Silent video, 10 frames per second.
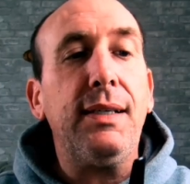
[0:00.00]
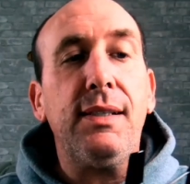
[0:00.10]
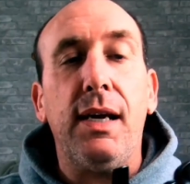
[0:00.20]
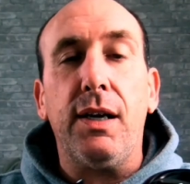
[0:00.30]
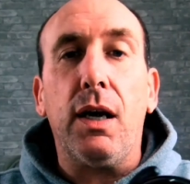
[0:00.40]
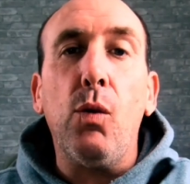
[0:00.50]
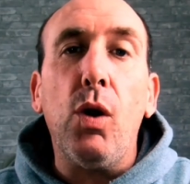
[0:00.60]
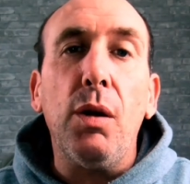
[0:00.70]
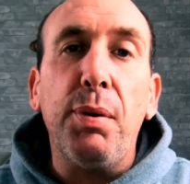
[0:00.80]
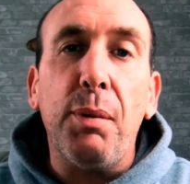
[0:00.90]
I said, you're going to
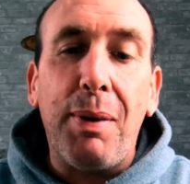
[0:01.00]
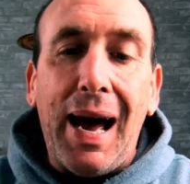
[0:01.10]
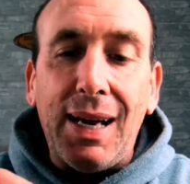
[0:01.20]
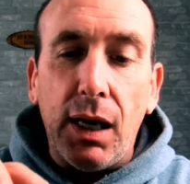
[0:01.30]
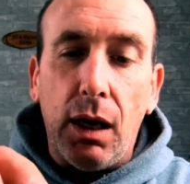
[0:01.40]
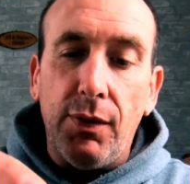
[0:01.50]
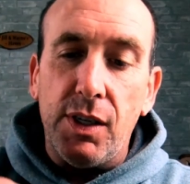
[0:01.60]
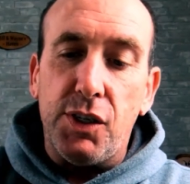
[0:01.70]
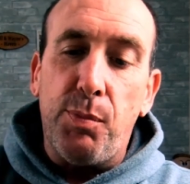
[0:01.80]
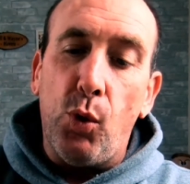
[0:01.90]
want to put a backing on
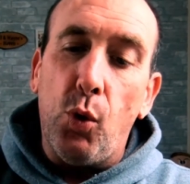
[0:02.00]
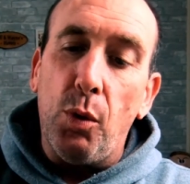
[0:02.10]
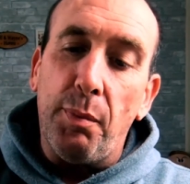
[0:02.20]
this spool,